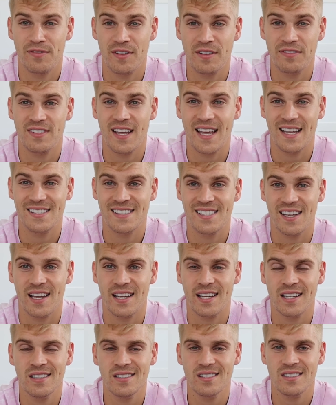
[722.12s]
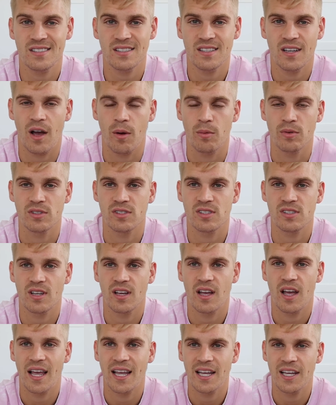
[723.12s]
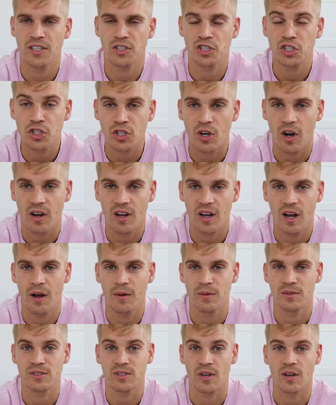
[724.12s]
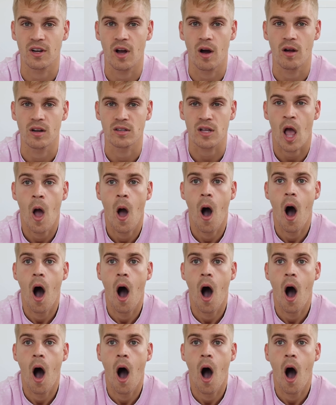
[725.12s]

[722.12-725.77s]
15 seconds, I was in shock. I was so cold.